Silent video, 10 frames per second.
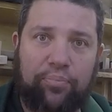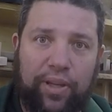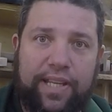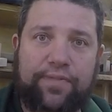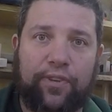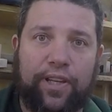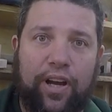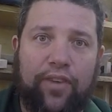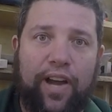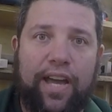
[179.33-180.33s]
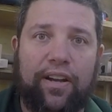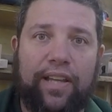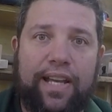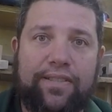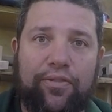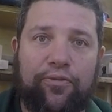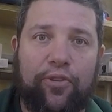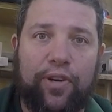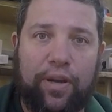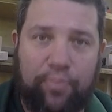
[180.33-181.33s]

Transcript: please flick it over and I'll answer it for you